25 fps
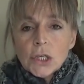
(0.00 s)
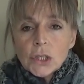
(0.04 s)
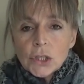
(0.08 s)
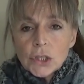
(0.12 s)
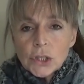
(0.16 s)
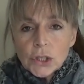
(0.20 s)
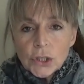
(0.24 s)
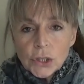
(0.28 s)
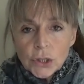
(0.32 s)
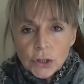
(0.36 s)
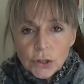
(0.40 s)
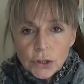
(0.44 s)

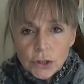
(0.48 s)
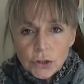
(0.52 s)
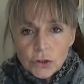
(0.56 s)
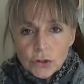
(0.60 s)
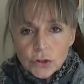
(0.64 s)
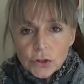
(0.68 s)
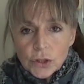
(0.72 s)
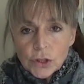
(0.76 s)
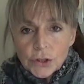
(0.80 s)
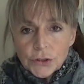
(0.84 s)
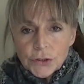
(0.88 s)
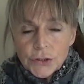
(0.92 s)
to the
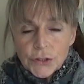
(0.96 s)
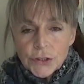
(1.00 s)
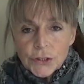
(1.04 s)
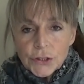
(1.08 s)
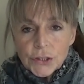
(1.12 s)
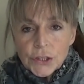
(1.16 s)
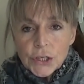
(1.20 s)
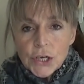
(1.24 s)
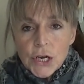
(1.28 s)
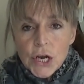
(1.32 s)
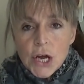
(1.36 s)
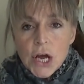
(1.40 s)

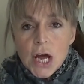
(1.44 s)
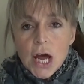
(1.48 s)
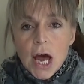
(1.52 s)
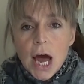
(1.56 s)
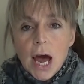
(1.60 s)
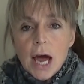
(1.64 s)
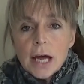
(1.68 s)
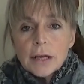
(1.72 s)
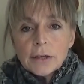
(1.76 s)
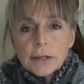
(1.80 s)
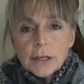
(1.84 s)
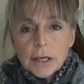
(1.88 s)
trust
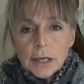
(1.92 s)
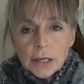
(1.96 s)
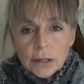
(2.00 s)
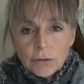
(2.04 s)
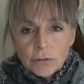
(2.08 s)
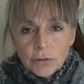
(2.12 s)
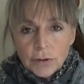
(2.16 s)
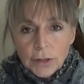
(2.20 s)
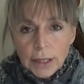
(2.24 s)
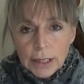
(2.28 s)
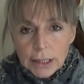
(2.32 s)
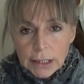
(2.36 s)
that are
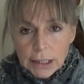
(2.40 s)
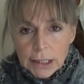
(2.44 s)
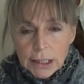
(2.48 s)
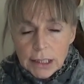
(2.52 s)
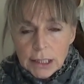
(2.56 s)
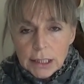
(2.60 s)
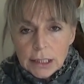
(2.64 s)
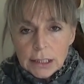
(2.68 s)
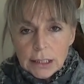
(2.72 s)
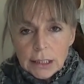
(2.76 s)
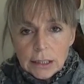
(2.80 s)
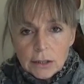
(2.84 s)
created
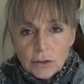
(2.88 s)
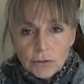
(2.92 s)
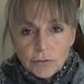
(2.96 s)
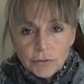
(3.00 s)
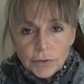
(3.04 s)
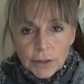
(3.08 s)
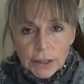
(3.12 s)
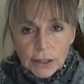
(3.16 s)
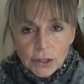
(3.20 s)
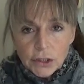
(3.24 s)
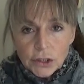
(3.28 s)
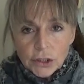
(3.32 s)
in the legal
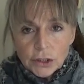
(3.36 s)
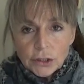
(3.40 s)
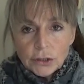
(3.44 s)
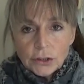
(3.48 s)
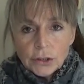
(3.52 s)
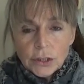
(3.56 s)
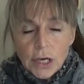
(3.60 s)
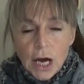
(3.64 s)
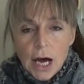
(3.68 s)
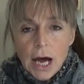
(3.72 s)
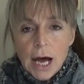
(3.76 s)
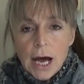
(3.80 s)

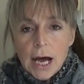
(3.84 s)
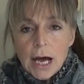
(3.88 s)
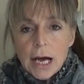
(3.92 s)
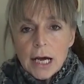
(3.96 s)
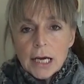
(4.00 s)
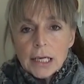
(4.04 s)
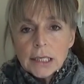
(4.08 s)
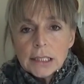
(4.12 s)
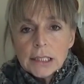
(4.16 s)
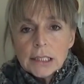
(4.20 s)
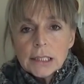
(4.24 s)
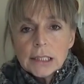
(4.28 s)
fiction
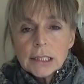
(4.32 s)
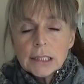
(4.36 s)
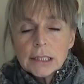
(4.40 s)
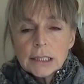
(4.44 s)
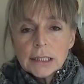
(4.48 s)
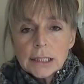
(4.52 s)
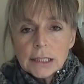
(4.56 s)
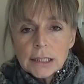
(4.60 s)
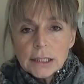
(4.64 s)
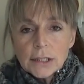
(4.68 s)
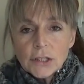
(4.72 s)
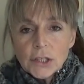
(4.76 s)
and
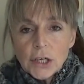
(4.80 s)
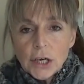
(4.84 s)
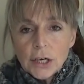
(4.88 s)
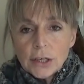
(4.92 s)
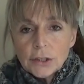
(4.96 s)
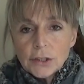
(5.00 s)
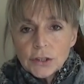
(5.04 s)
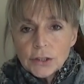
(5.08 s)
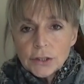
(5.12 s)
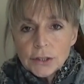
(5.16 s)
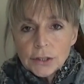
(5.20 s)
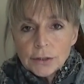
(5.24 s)

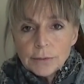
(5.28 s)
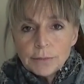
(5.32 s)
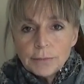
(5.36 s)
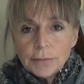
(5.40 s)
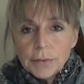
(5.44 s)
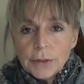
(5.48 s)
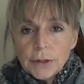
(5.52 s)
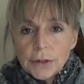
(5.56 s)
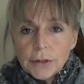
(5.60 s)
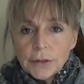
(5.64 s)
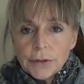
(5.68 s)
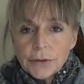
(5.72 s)
discharge
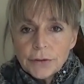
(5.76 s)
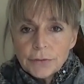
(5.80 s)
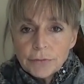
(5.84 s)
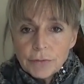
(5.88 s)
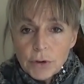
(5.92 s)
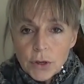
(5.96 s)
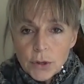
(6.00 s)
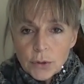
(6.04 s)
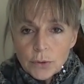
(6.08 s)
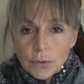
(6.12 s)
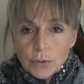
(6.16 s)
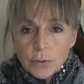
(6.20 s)
them
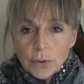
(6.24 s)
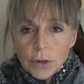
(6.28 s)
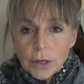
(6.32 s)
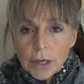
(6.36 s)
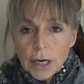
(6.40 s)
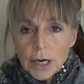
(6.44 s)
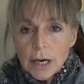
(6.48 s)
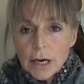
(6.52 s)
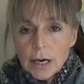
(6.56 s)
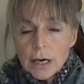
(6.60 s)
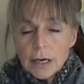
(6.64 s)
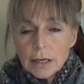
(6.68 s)
through
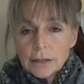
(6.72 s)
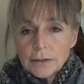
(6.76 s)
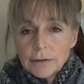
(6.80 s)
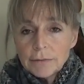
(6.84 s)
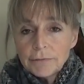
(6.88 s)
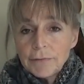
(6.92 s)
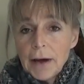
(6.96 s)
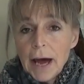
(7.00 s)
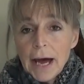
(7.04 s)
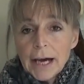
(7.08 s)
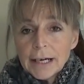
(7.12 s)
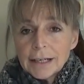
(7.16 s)
the
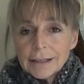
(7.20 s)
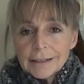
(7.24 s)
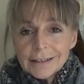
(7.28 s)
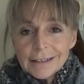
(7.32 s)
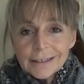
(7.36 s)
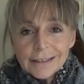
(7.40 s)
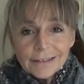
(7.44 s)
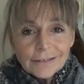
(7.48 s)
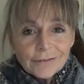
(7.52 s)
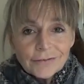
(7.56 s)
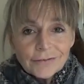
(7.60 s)
fact that,